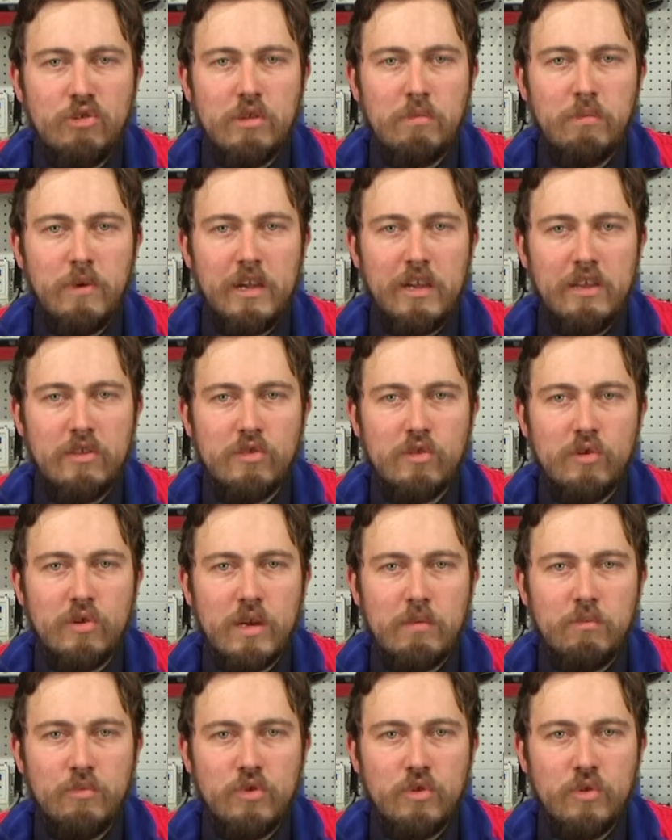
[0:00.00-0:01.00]
work and
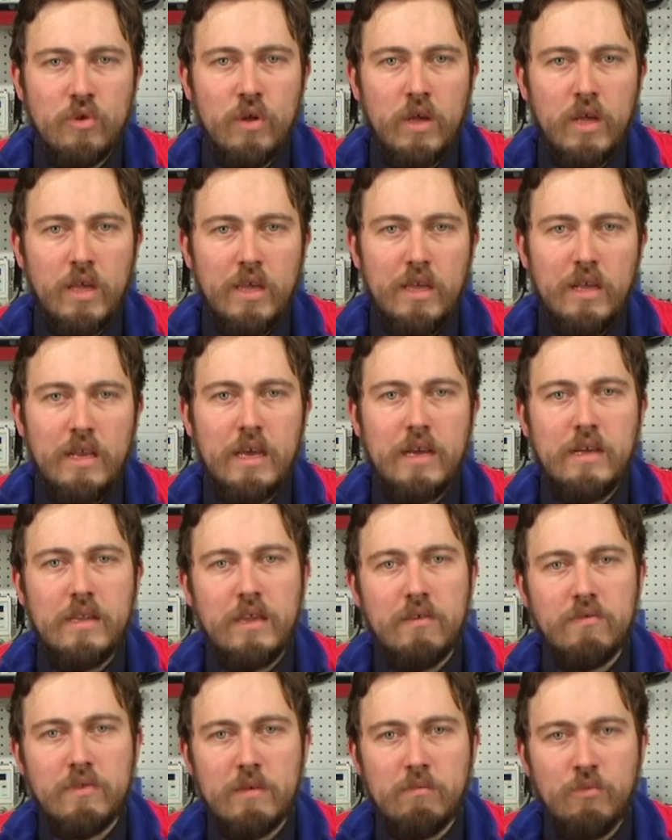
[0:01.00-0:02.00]
reactive power that is
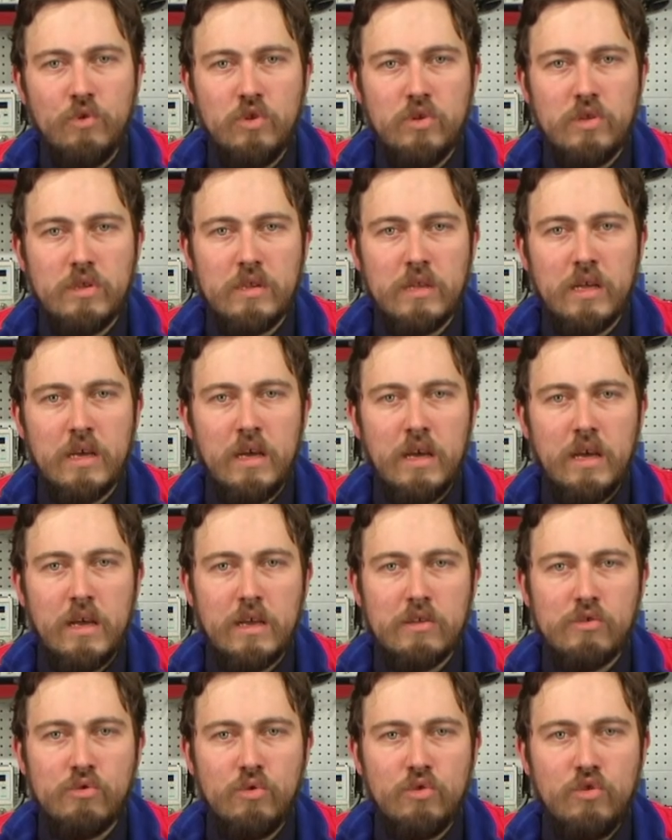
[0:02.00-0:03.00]
used up to create
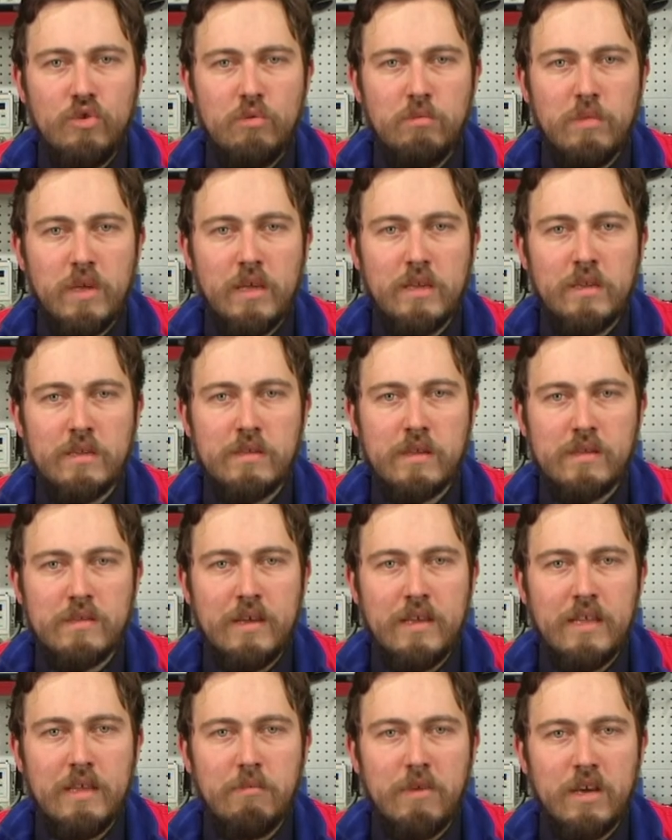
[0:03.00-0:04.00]
magnetic fields
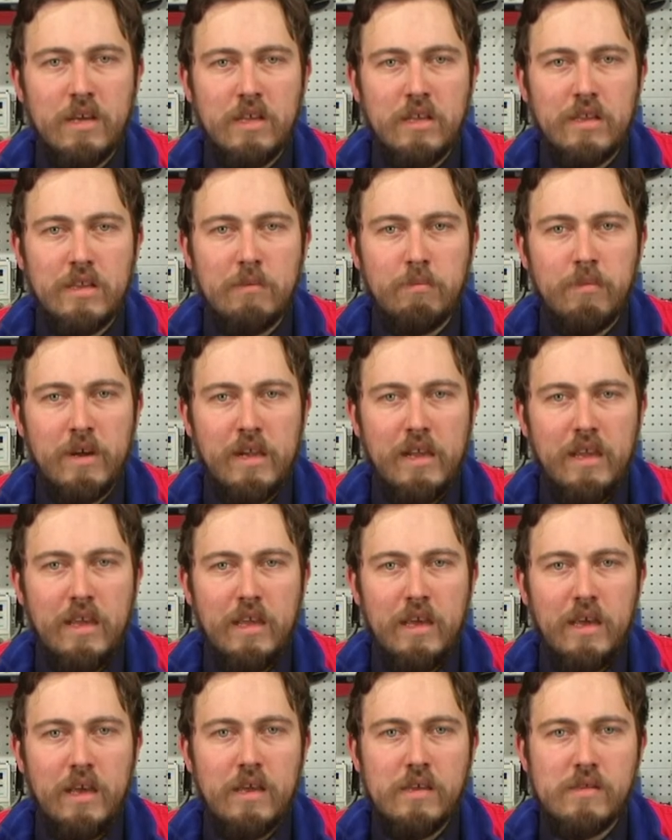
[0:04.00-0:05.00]
that causes
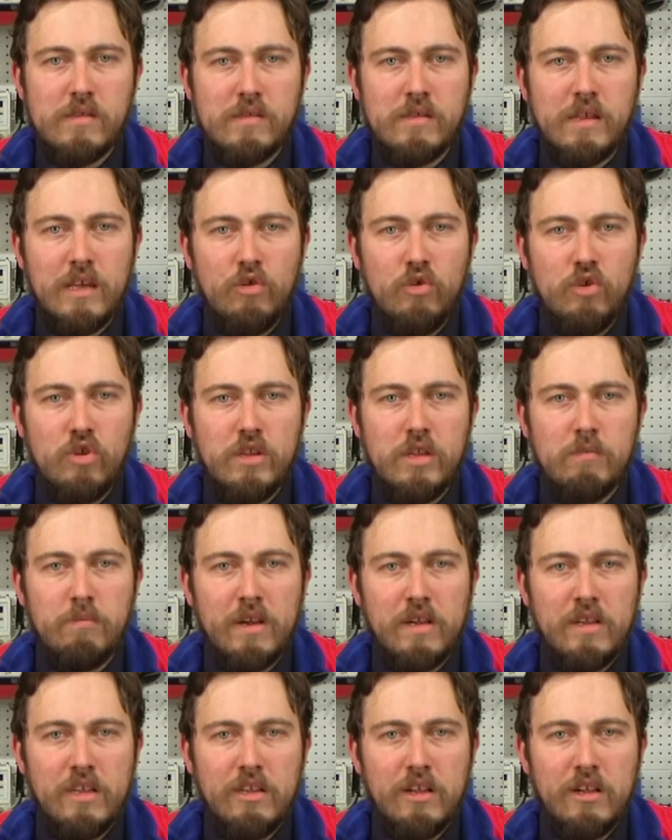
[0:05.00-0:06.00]
extra load in
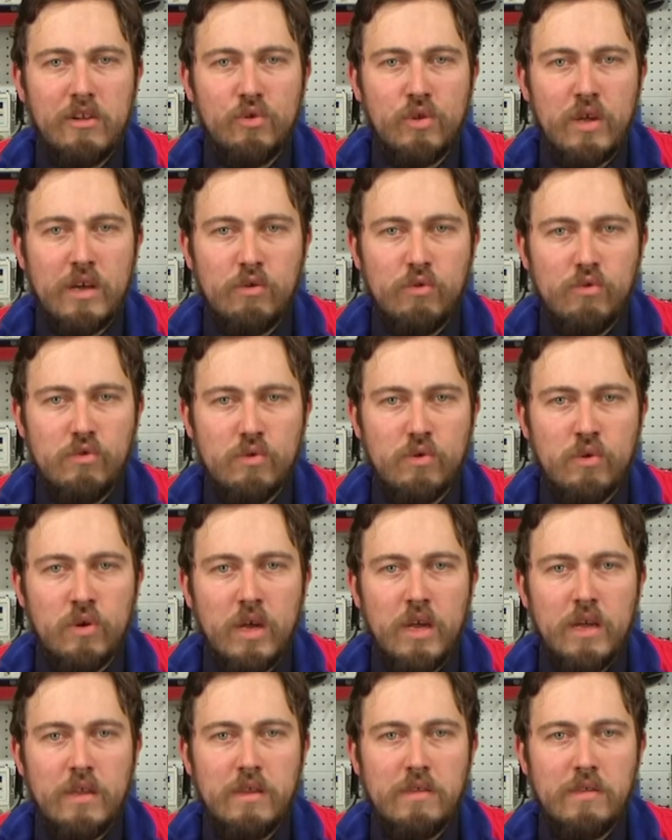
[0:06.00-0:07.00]
mains power.
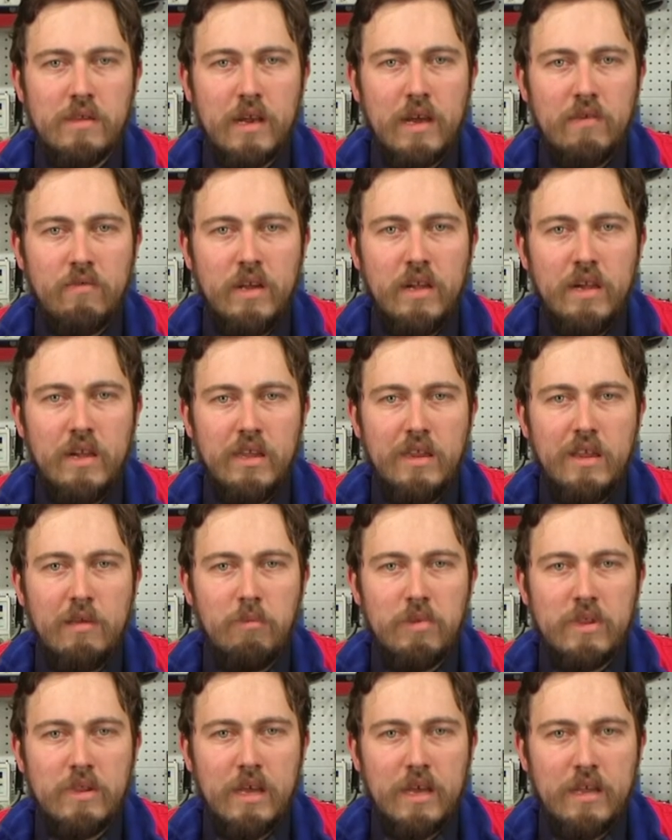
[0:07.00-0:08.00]
Correlation
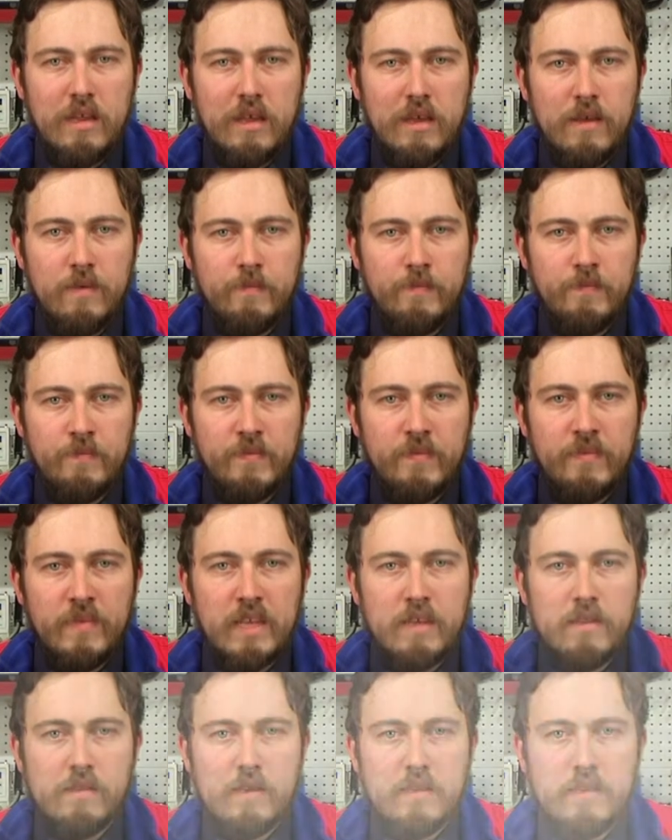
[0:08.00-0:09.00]
between apparent and
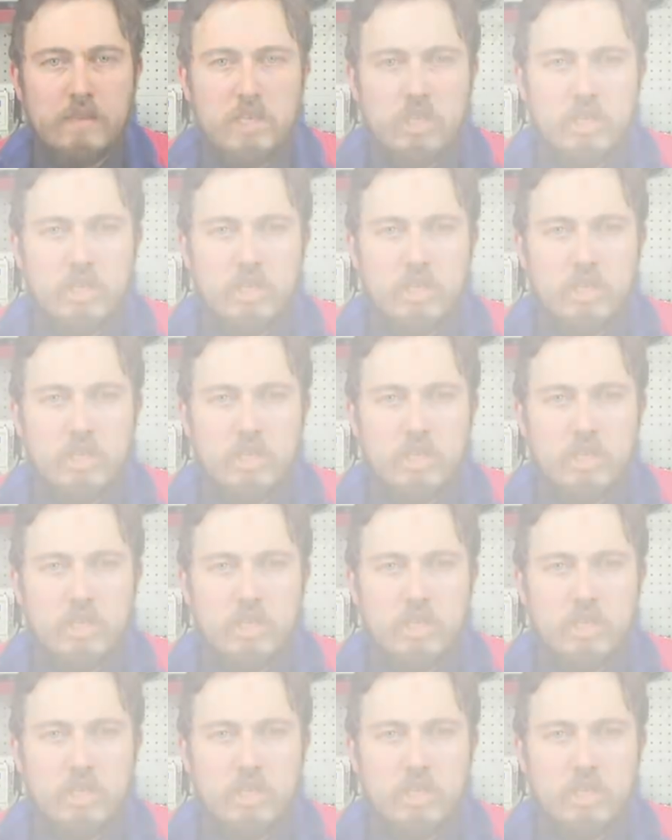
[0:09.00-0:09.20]
active